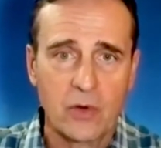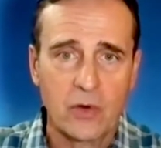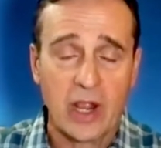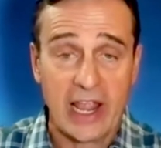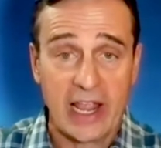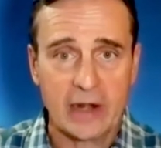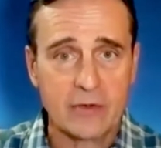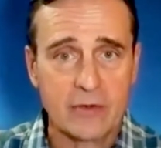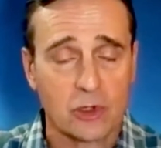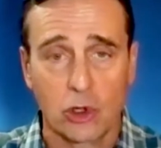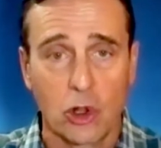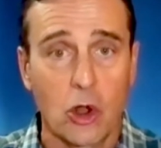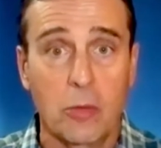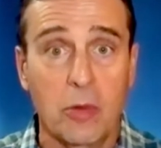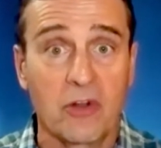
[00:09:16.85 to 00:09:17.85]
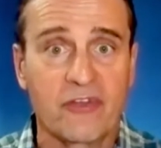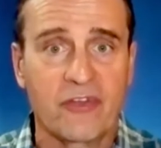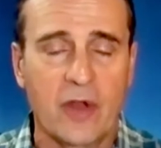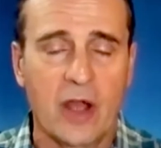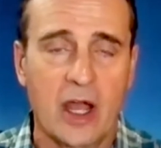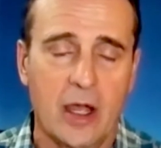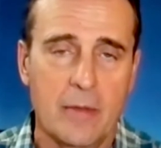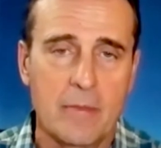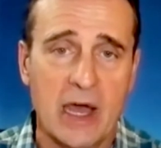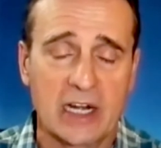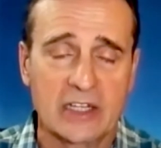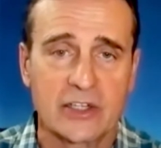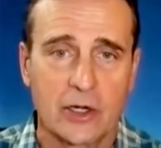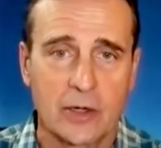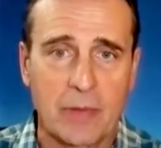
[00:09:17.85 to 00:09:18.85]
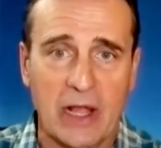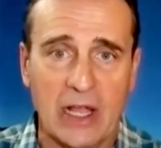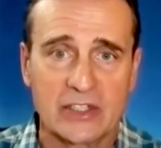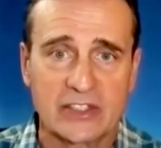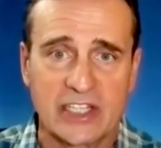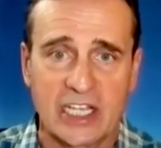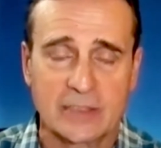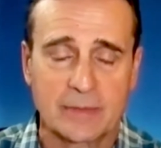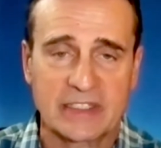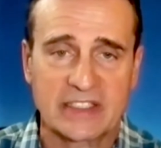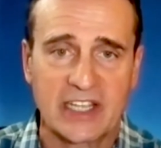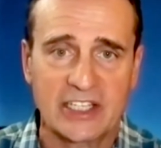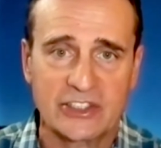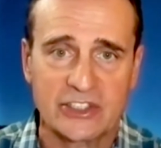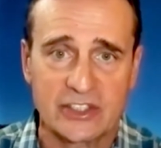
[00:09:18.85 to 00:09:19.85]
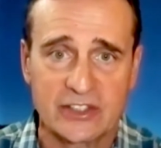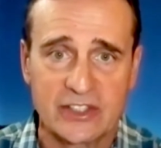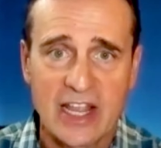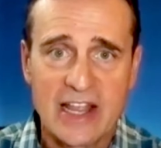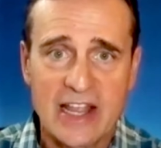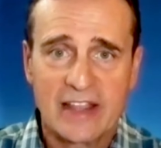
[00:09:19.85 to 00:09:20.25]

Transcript: and global monetary policy expectations,